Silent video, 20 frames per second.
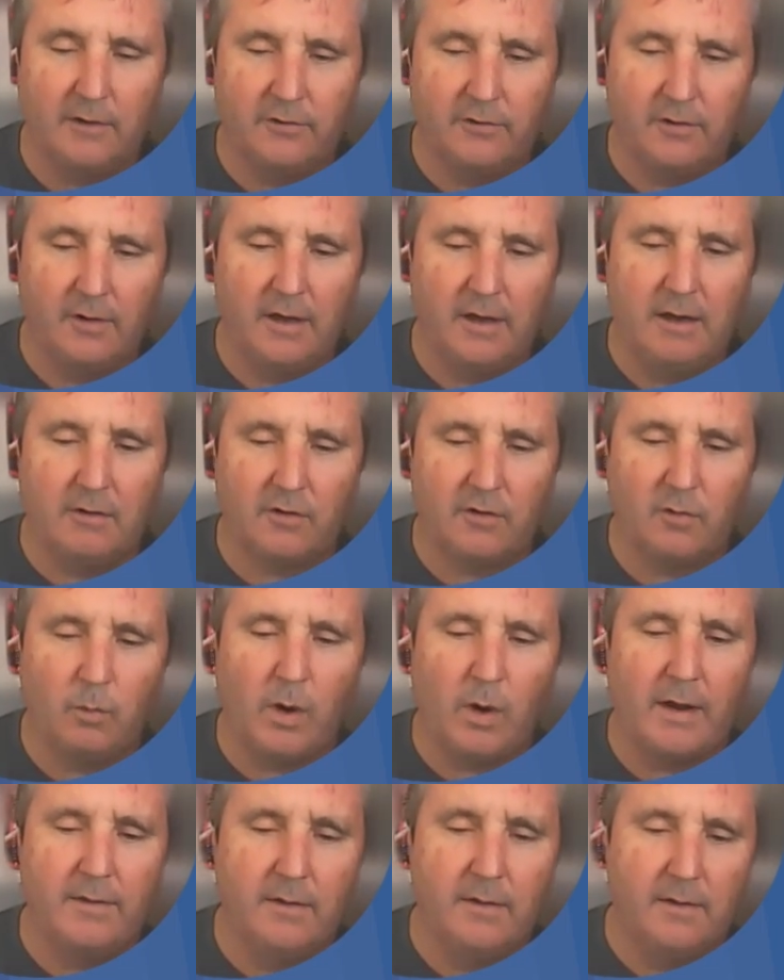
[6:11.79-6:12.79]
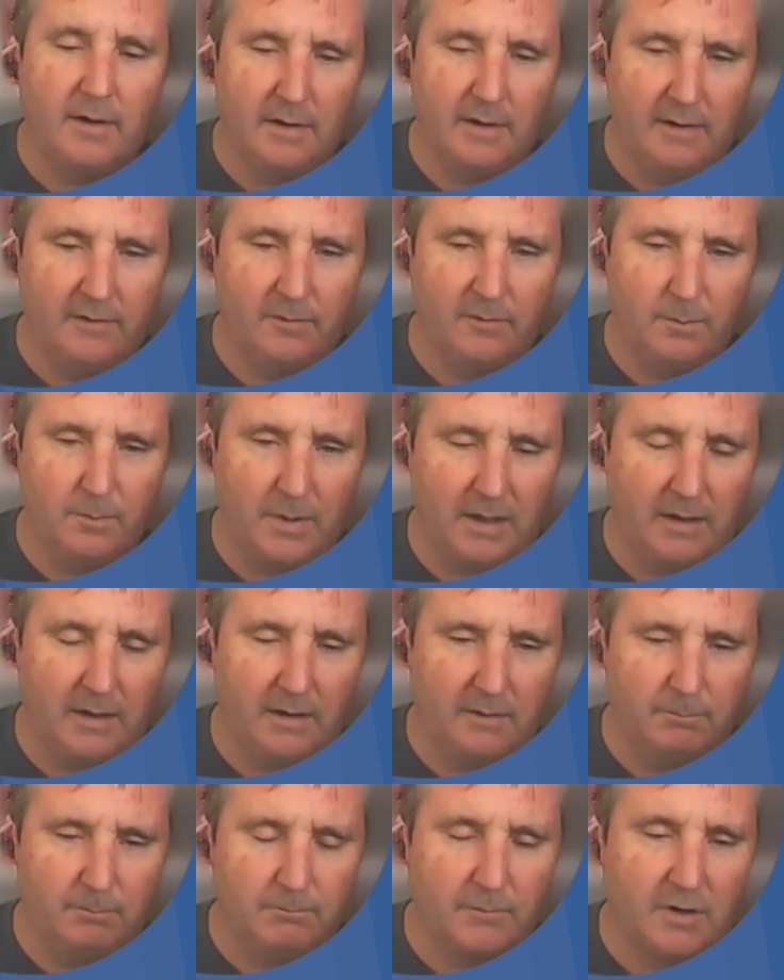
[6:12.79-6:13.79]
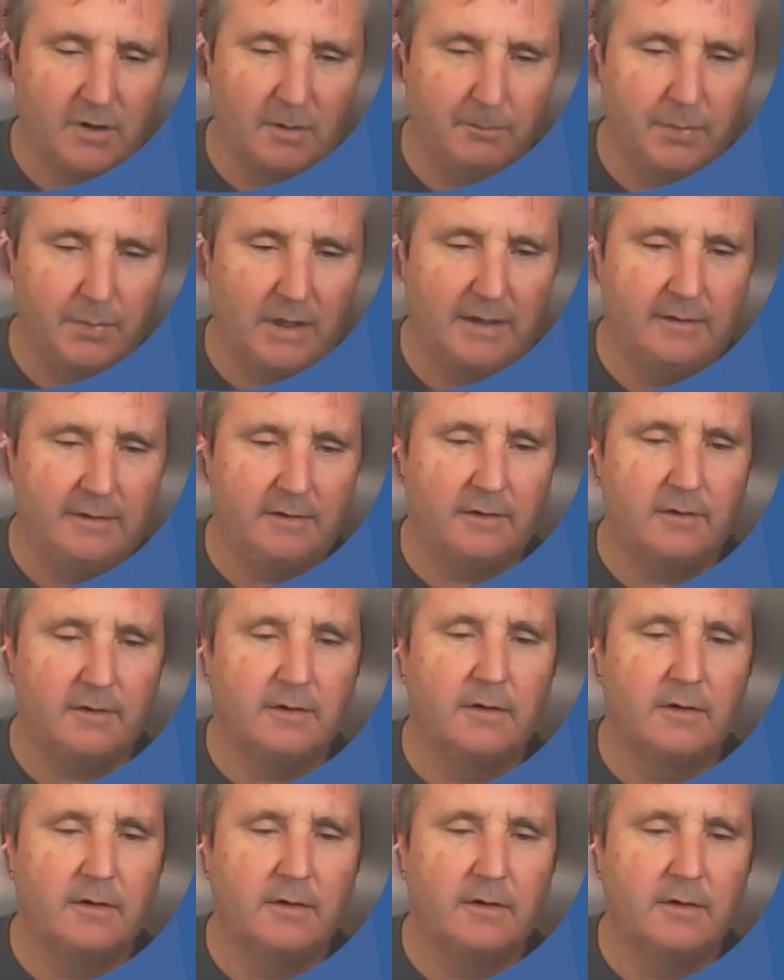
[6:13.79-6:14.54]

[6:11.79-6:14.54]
So here is one that has been completed.